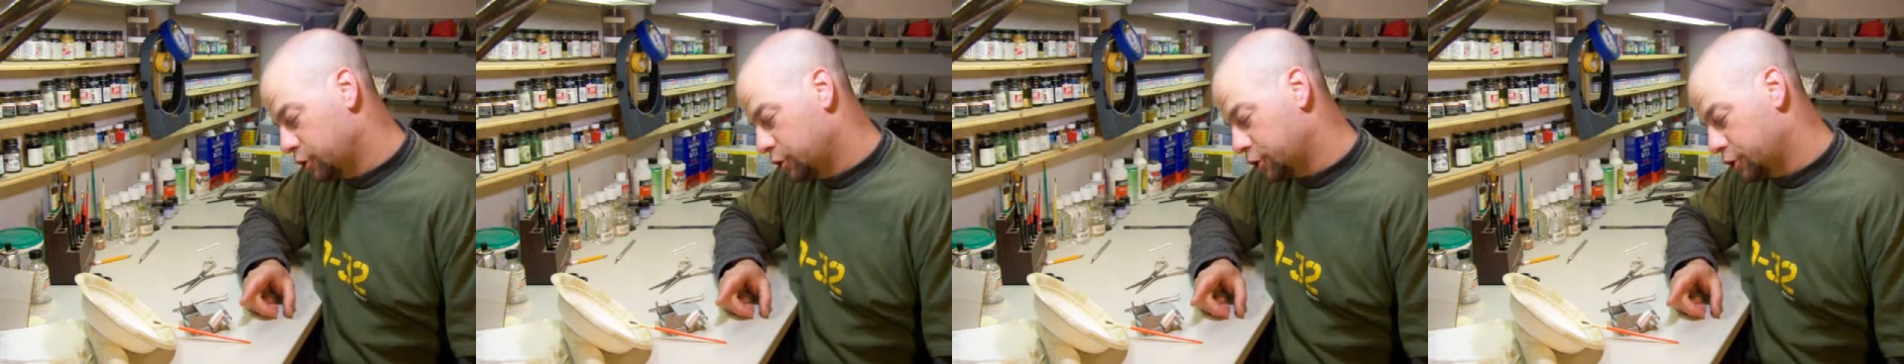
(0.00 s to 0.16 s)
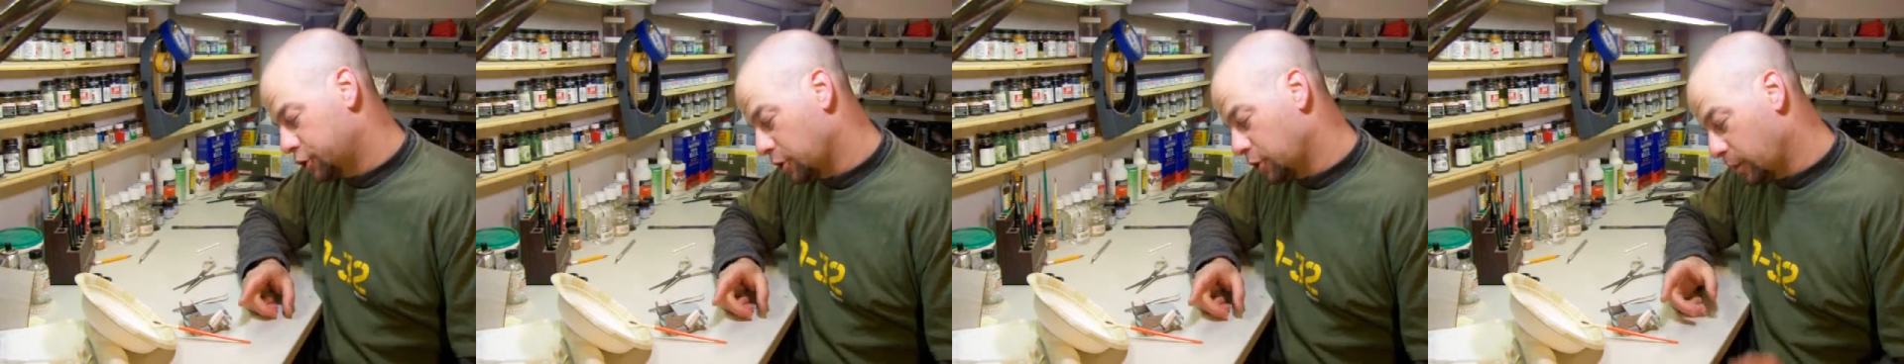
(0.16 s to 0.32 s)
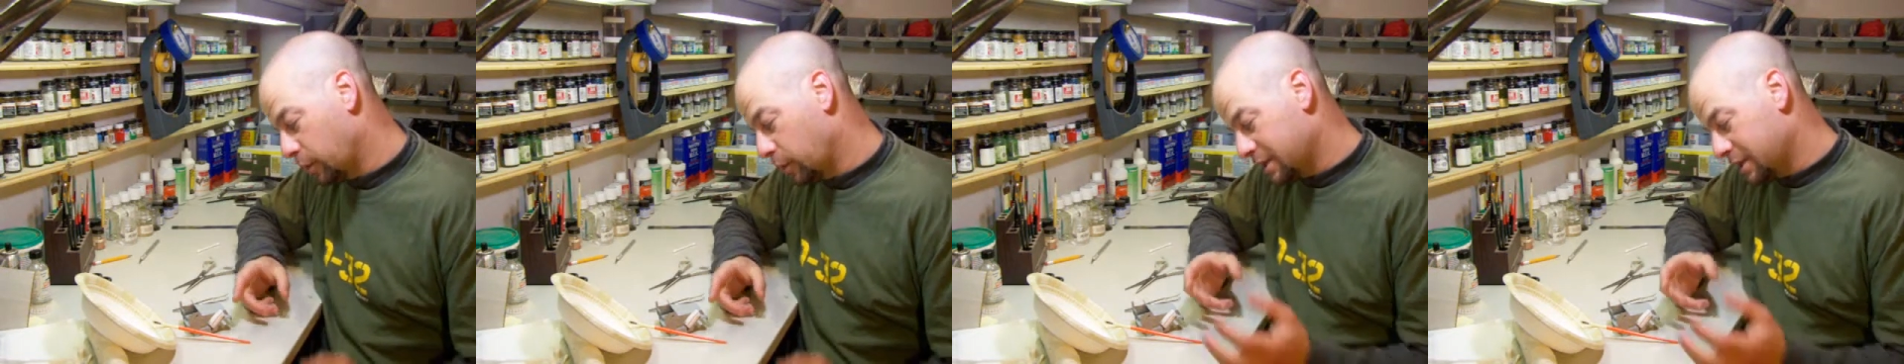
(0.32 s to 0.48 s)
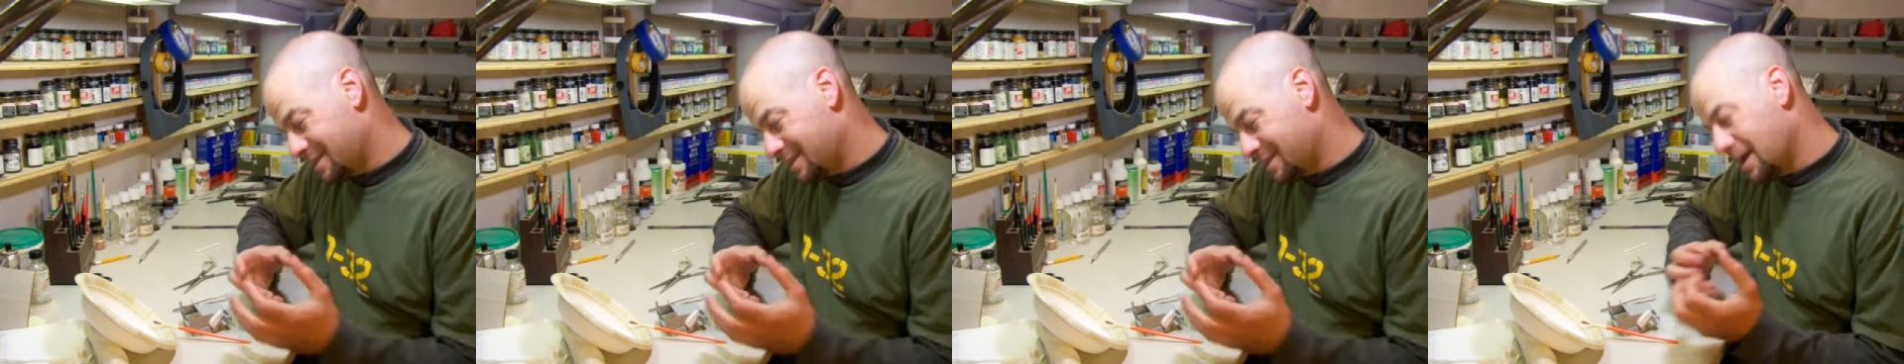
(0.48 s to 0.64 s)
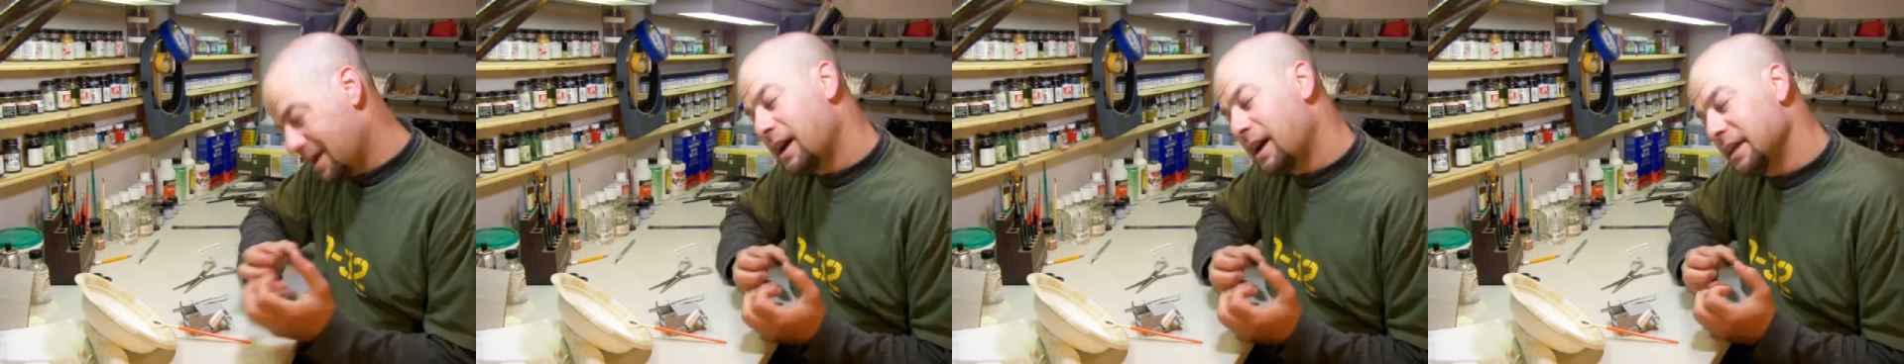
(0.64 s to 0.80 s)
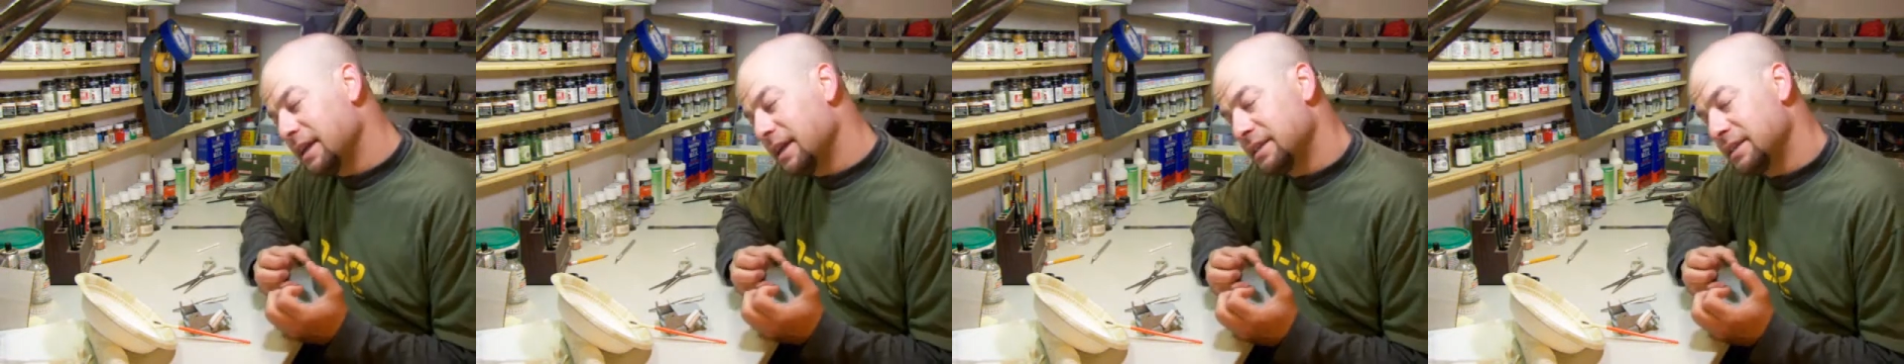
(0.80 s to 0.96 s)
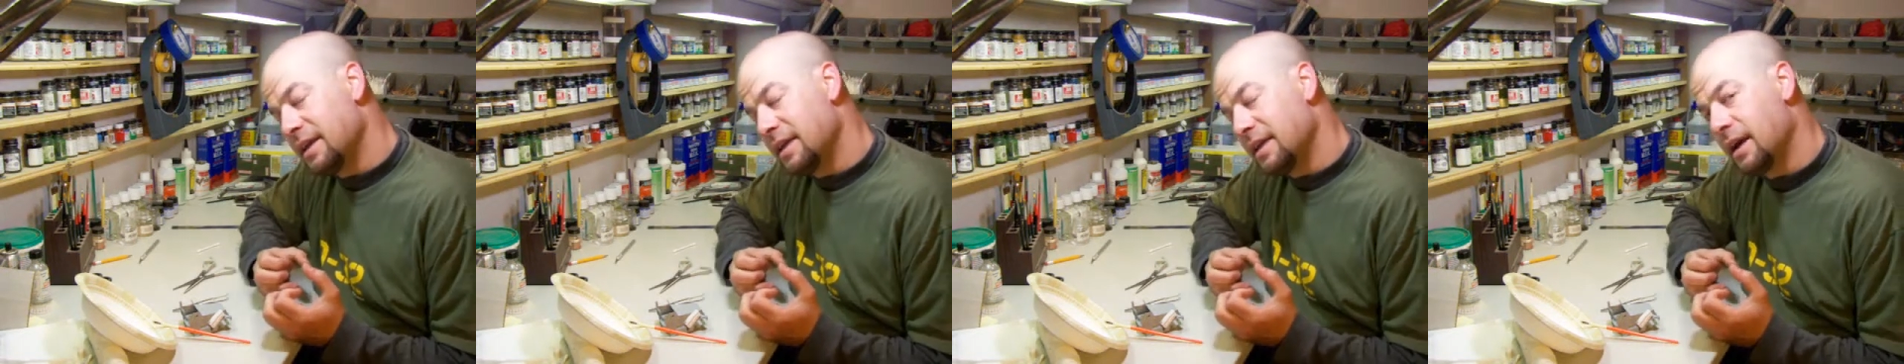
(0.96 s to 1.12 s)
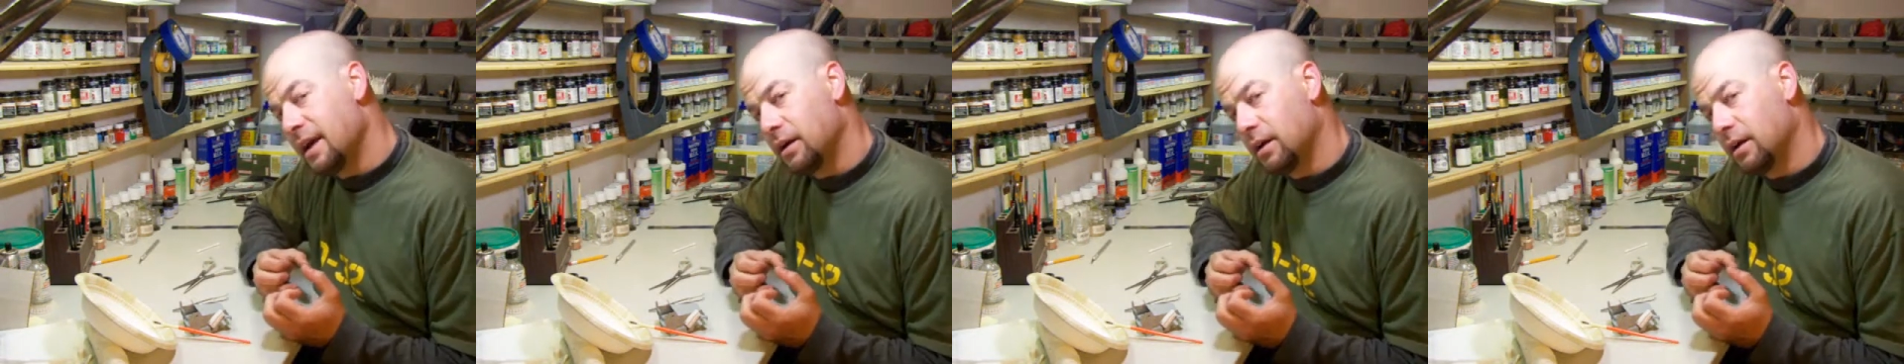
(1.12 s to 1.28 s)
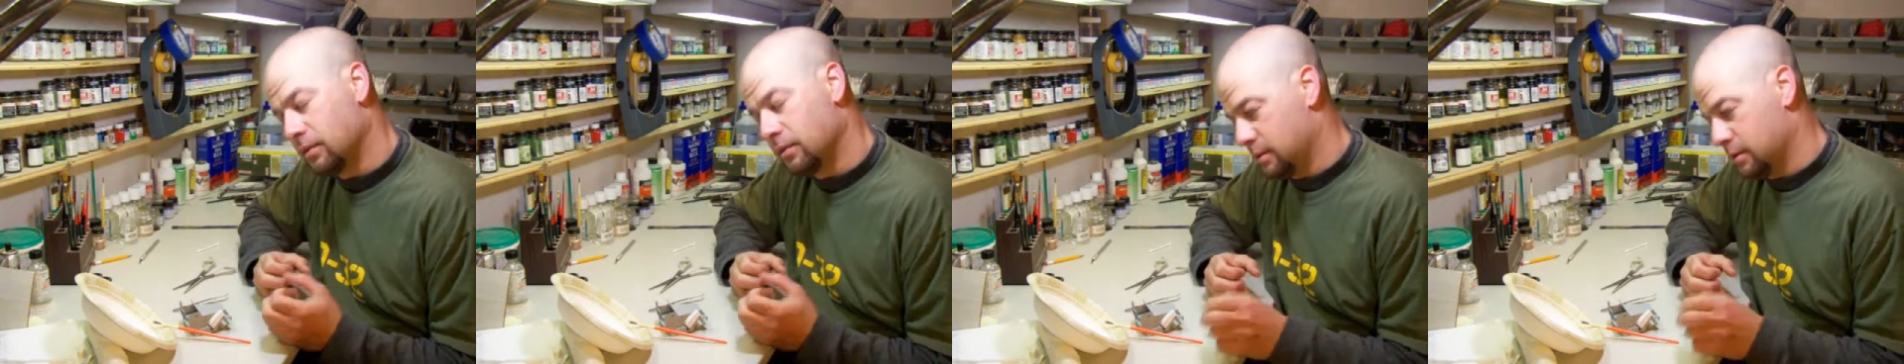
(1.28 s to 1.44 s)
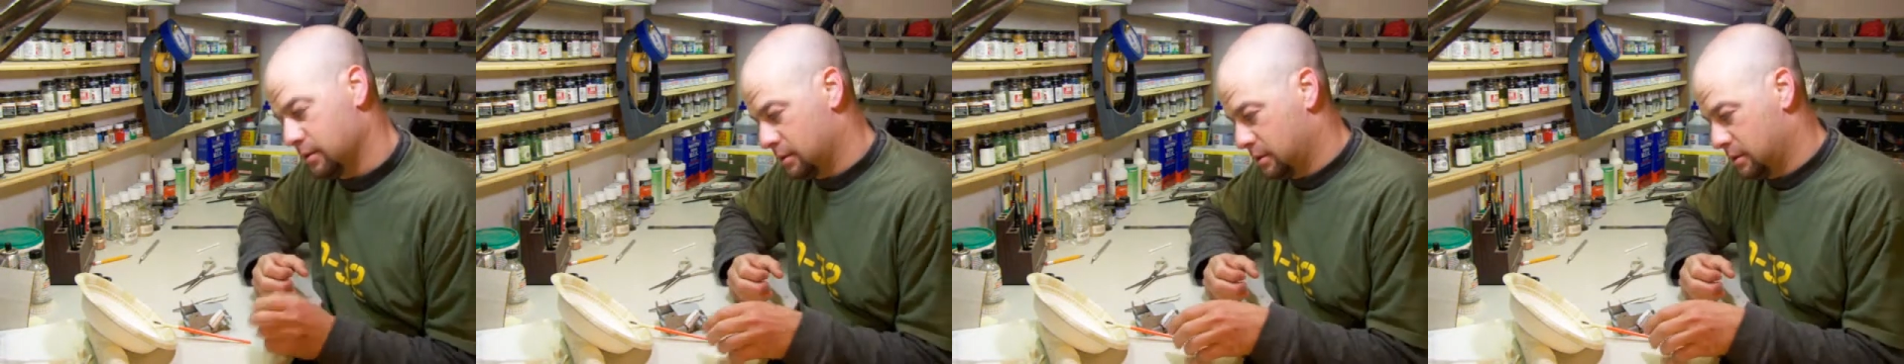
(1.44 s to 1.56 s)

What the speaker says: show it tied down.